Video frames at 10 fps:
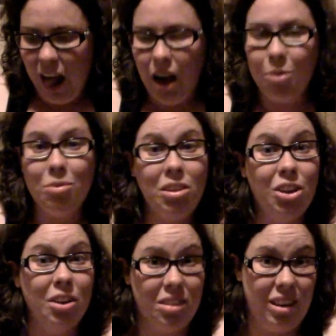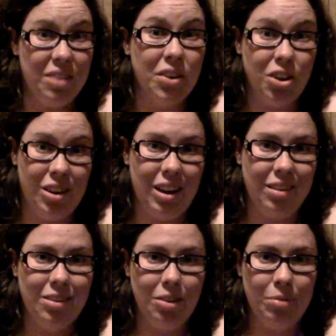I really couldn't think of a good
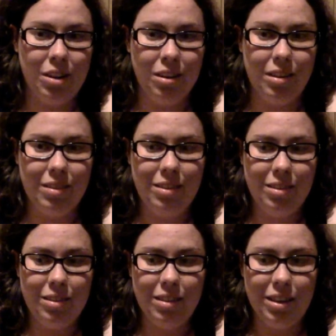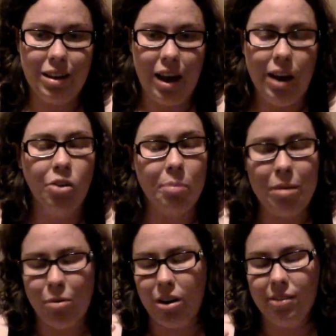answer because I know my
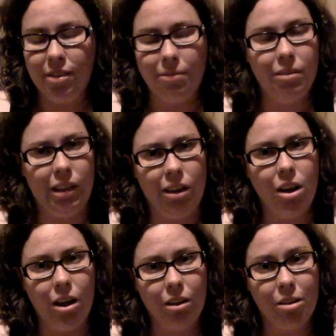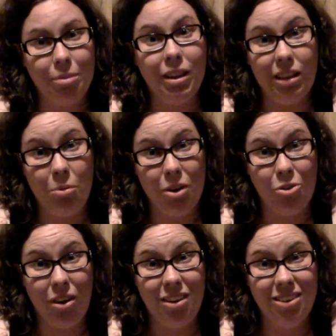brain is definitely not completely
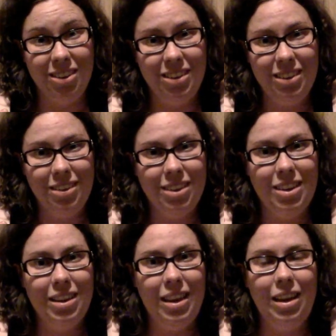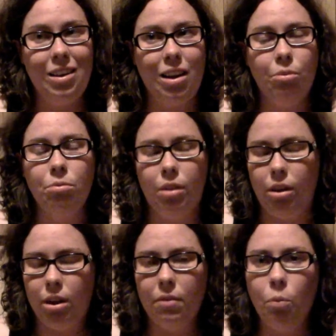retrained. And I don't think
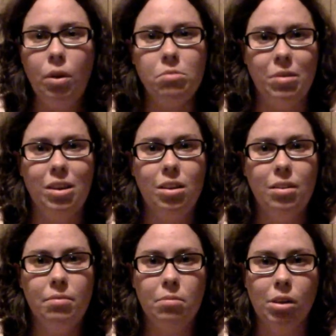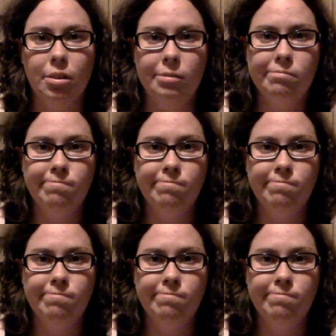it ever will be, but